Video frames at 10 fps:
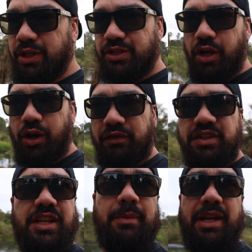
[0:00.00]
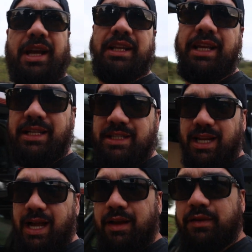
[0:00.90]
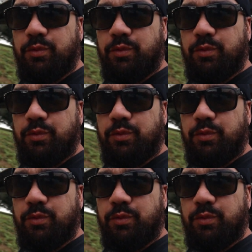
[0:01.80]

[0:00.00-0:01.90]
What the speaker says: So I've just come down again today,